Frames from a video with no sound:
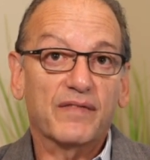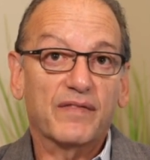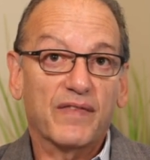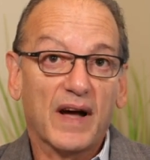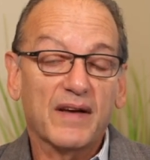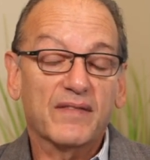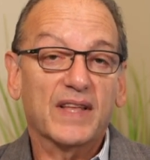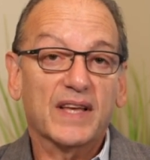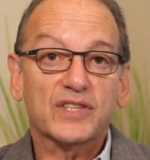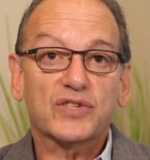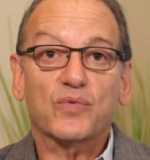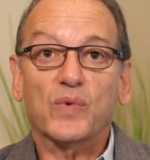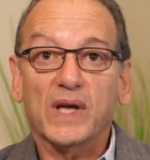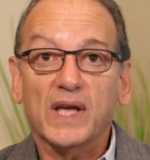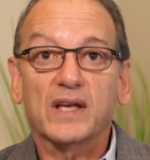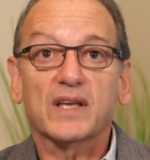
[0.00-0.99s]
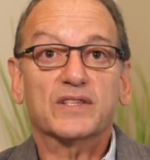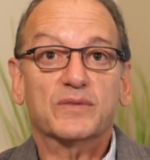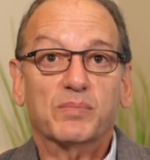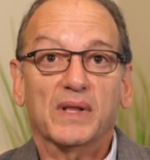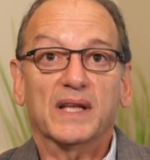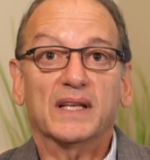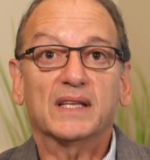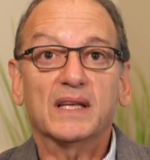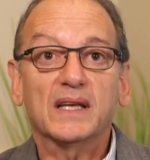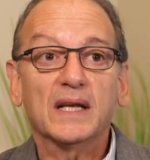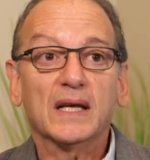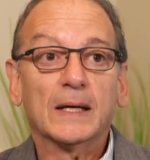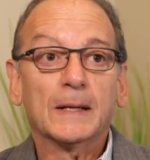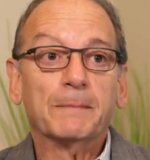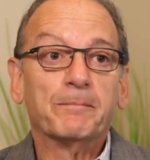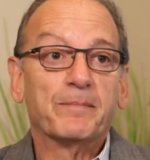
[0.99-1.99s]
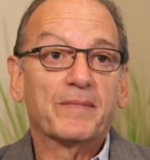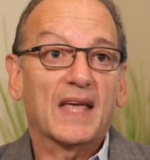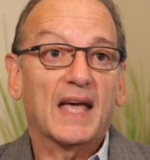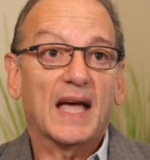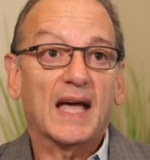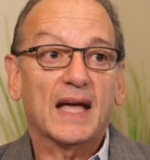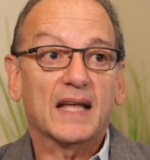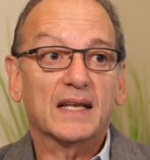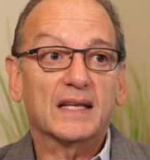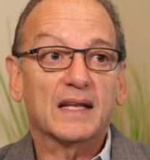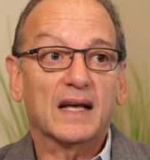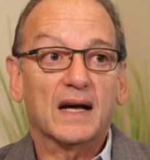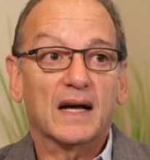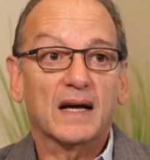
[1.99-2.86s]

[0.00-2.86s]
5 days a week is plenty. And